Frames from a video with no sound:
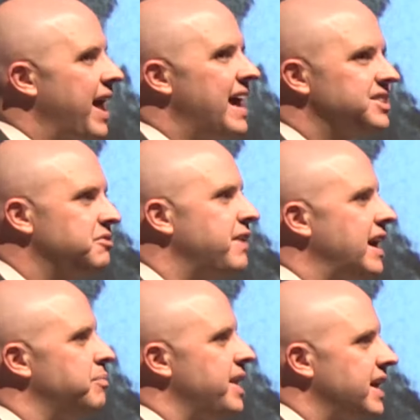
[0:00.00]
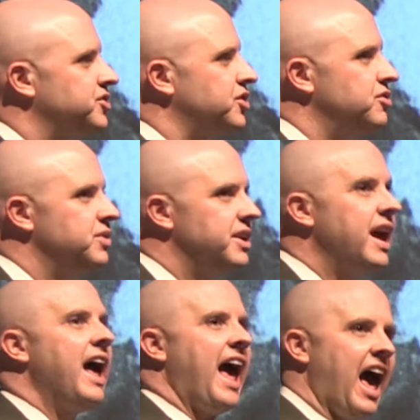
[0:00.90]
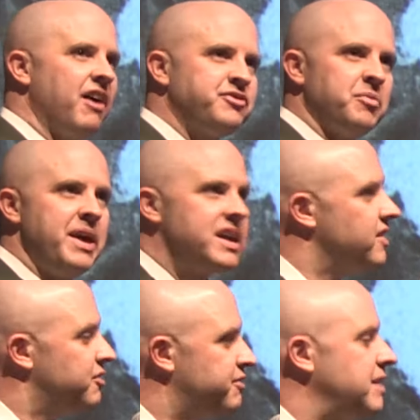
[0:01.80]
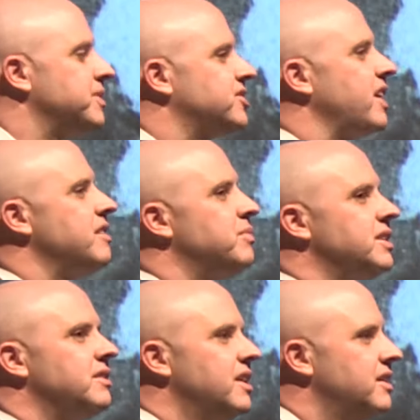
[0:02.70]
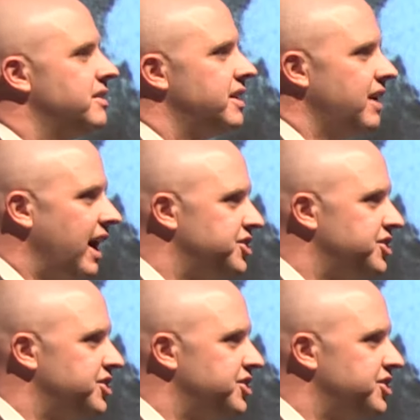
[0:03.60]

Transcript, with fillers: has in fact been executed after making the famous statement that I,